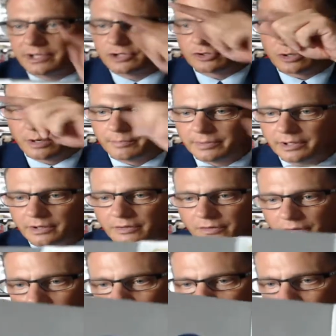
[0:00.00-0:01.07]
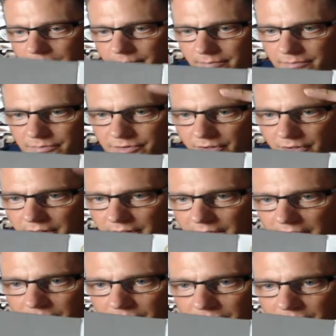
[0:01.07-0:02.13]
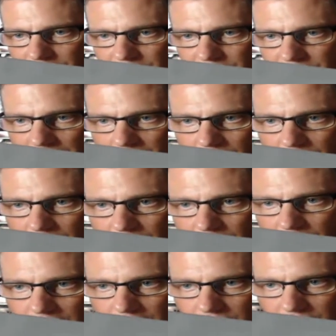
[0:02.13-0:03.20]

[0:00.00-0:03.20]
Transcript: up here on the, oh, sorry, I always do this backwards, right